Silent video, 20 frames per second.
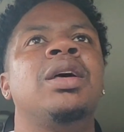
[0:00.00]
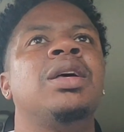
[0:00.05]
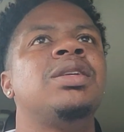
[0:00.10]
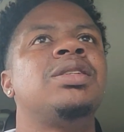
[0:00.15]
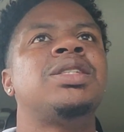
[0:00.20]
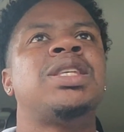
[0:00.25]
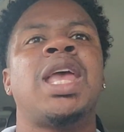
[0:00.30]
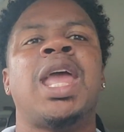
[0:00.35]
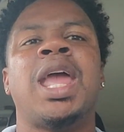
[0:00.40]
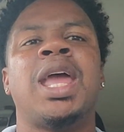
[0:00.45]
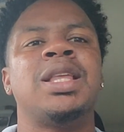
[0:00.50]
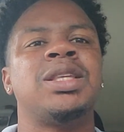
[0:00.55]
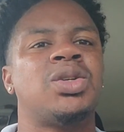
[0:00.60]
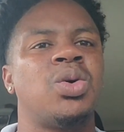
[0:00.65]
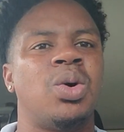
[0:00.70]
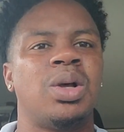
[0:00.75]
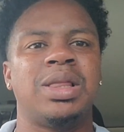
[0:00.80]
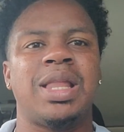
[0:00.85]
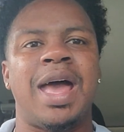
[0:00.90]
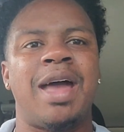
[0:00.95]
10
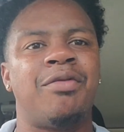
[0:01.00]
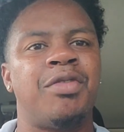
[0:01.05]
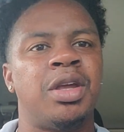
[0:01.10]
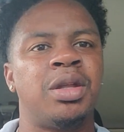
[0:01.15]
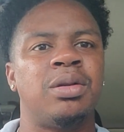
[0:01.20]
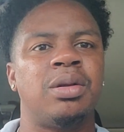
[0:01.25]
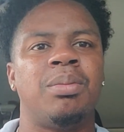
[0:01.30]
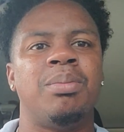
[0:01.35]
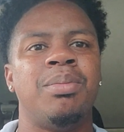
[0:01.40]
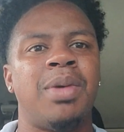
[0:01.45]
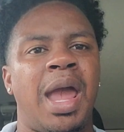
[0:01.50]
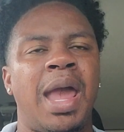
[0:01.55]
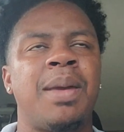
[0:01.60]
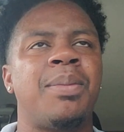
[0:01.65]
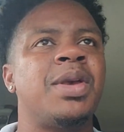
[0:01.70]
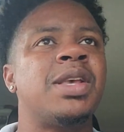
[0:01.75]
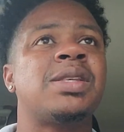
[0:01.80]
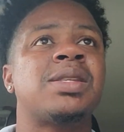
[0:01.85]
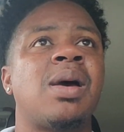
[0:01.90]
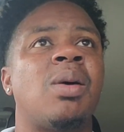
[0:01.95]
to 11,
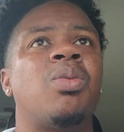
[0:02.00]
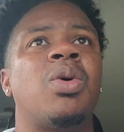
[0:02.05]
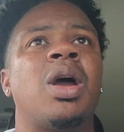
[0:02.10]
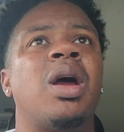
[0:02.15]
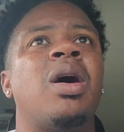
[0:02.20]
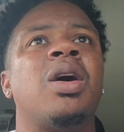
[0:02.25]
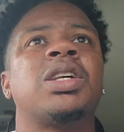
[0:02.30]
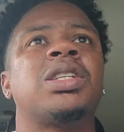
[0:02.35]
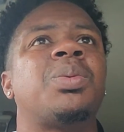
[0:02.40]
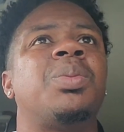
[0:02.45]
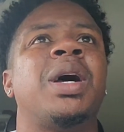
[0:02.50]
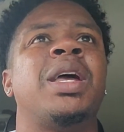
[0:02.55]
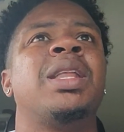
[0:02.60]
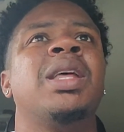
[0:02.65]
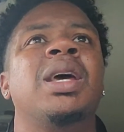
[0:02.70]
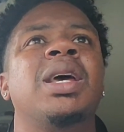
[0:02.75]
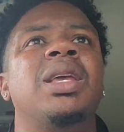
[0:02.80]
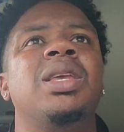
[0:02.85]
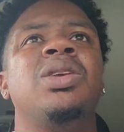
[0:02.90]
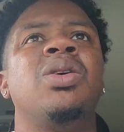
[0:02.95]
maybe somewhere else, but
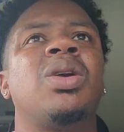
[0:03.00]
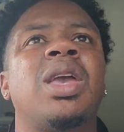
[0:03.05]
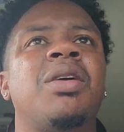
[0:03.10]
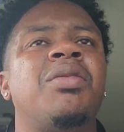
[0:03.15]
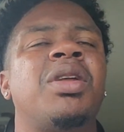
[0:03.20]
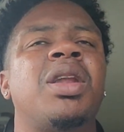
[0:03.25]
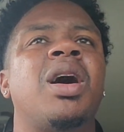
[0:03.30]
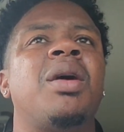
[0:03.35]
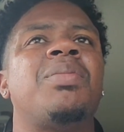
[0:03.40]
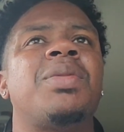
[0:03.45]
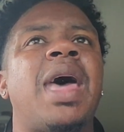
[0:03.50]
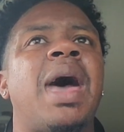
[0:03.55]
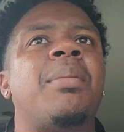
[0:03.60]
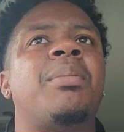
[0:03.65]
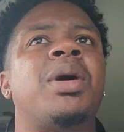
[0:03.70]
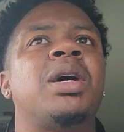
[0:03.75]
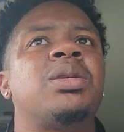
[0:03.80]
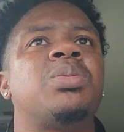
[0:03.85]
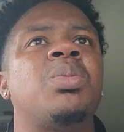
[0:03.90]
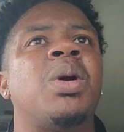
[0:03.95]
you're giving up that
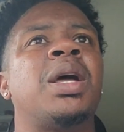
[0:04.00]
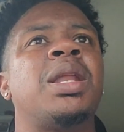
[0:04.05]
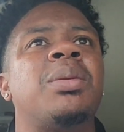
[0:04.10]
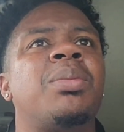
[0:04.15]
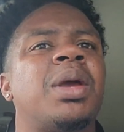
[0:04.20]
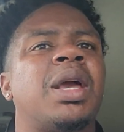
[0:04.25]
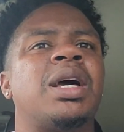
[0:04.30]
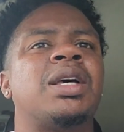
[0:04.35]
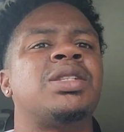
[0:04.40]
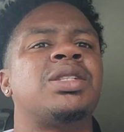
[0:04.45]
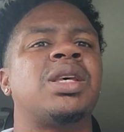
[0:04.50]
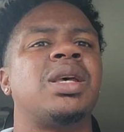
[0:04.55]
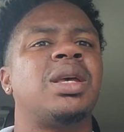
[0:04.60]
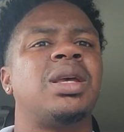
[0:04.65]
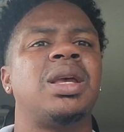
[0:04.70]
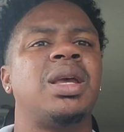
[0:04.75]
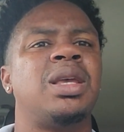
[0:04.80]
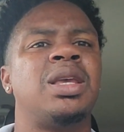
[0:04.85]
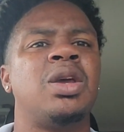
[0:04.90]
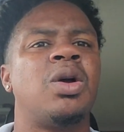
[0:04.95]
much money because
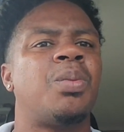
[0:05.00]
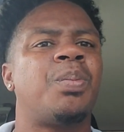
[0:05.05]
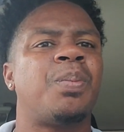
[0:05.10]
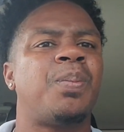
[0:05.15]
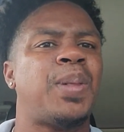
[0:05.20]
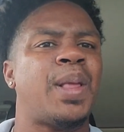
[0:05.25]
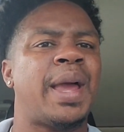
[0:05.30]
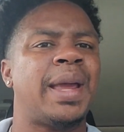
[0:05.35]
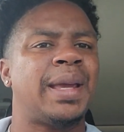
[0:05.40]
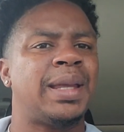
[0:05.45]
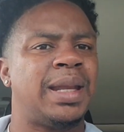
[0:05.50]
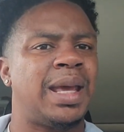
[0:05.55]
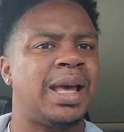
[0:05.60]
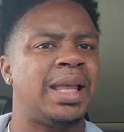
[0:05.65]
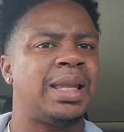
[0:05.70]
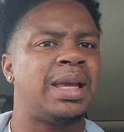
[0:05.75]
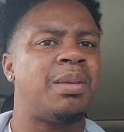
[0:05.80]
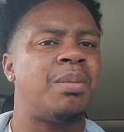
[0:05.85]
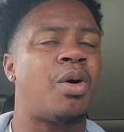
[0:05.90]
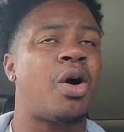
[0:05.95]
you're playing in the
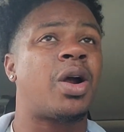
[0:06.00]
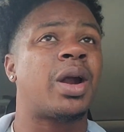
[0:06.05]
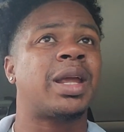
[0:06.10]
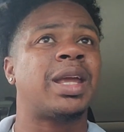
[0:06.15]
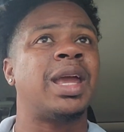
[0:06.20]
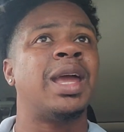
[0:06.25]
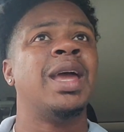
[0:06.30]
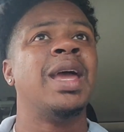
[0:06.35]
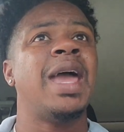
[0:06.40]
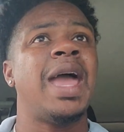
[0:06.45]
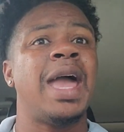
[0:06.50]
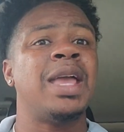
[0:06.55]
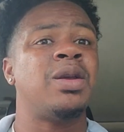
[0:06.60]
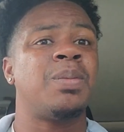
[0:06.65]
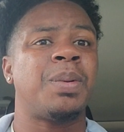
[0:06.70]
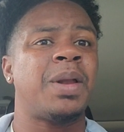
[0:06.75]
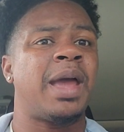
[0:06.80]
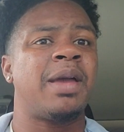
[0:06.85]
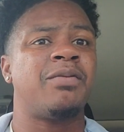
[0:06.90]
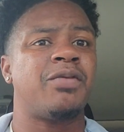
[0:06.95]
LA market and
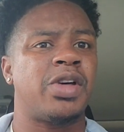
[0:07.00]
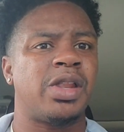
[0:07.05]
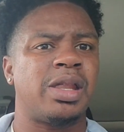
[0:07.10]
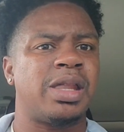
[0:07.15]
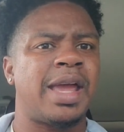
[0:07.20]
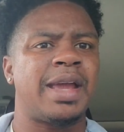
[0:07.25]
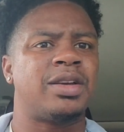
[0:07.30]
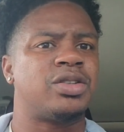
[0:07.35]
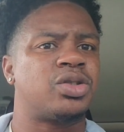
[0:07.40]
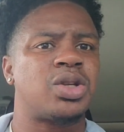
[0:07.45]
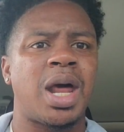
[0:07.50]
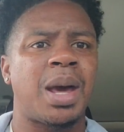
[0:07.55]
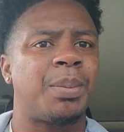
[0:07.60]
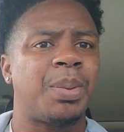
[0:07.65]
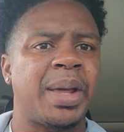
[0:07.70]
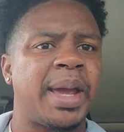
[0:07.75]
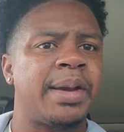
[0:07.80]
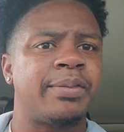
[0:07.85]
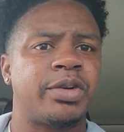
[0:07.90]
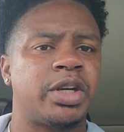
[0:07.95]
you're playing for the Lakers. You're not
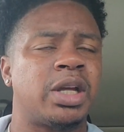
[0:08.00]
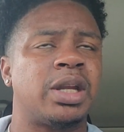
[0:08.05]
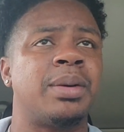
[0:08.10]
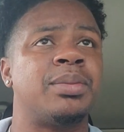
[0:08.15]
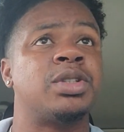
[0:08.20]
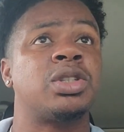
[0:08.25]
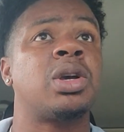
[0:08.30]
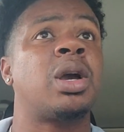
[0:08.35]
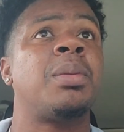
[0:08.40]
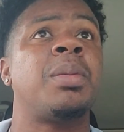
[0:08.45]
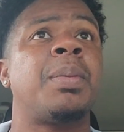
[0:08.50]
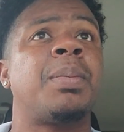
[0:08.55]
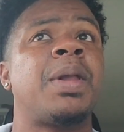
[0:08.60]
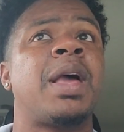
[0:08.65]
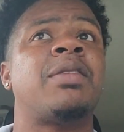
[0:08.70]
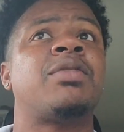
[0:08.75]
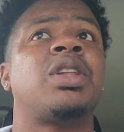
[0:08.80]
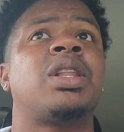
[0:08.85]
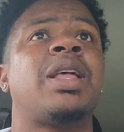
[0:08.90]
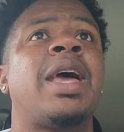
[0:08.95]
playing for the Clippers. You're going to be
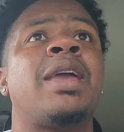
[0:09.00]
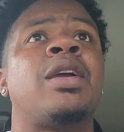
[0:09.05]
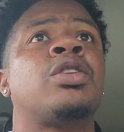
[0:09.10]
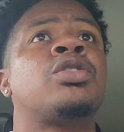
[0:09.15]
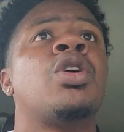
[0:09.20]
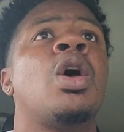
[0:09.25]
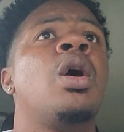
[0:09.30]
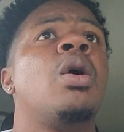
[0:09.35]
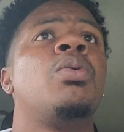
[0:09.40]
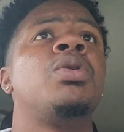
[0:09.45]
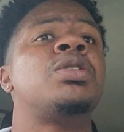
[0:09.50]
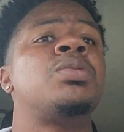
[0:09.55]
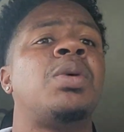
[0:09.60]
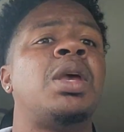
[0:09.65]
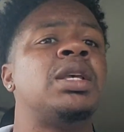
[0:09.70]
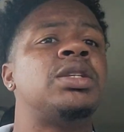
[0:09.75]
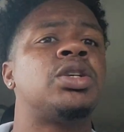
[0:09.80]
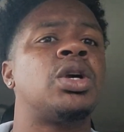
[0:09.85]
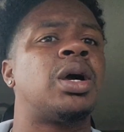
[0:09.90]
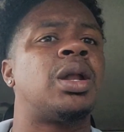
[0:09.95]
playing for the Lakers, which
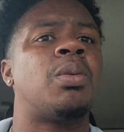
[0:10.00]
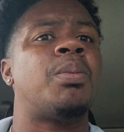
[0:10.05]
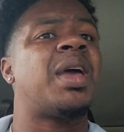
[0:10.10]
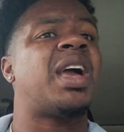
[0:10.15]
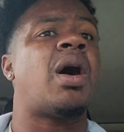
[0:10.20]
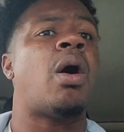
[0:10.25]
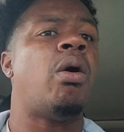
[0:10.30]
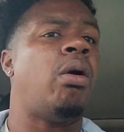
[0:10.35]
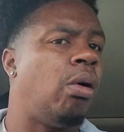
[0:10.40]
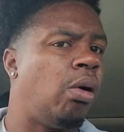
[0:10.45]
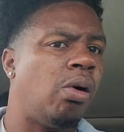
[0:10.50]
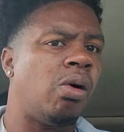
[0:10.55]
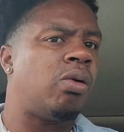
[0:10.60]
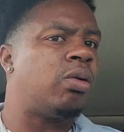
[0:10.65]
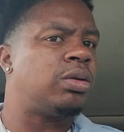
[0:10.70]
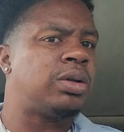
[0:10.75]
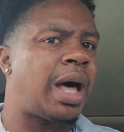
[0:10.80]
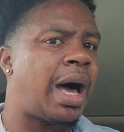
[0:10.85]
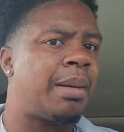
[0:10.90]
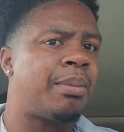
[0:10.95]
means you're going to make a
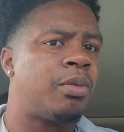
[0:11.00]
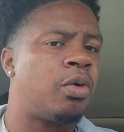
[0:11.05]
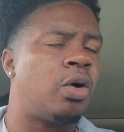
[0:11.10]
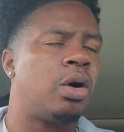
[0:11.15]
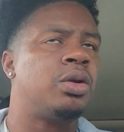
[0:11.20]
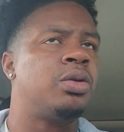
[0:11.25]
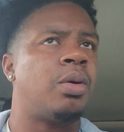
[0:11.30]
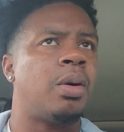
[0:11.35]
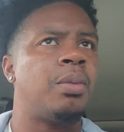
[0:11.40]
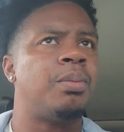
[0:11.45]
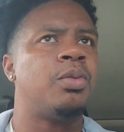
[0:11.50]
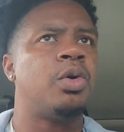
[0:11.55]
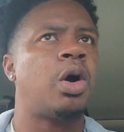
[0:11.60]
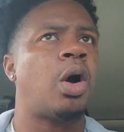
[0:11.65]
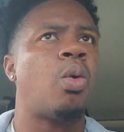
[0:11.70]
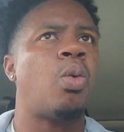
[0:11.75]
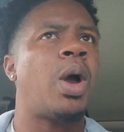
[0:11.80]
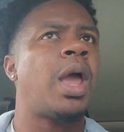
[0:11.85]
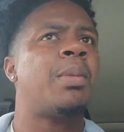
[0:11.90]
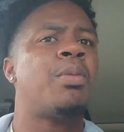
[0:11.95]
whole lot more,
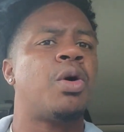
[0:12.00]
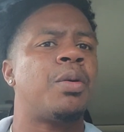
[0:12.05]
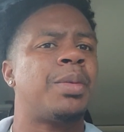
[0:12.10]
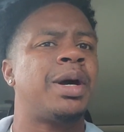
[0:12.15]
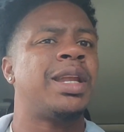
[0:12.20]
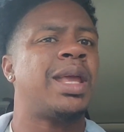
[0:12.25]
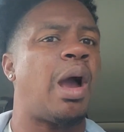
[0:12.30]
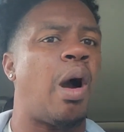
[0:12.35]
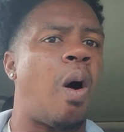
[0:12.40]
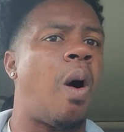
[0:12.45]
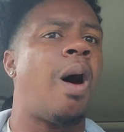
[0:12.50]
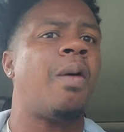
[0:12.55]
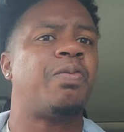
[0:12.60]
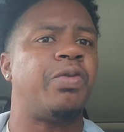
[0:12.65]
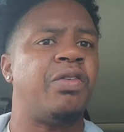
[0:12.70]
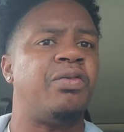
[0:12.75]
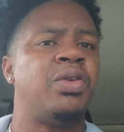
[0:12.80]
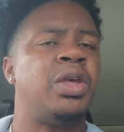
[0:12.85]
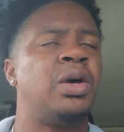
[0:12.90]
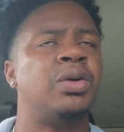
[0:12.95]
way more money off
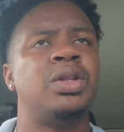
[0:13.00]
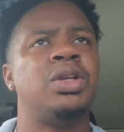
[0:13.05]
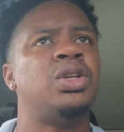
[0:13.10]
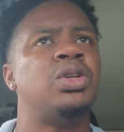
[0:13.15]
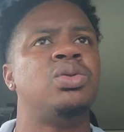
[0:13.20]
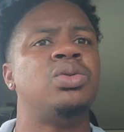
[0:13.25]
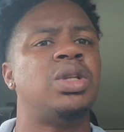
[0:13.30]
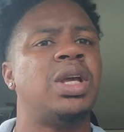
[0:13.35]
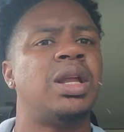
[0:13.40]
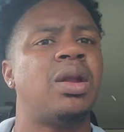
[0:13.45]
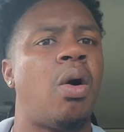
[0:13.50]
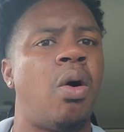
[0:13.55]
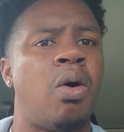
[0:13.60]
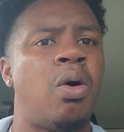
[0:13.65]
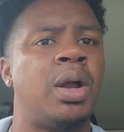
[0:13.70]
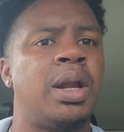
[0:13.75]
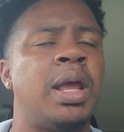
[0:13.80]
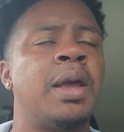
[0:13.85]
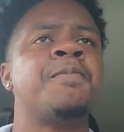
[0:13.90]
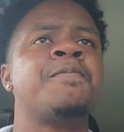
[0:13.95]
the field than you did
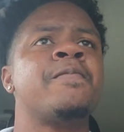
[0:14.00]
on it.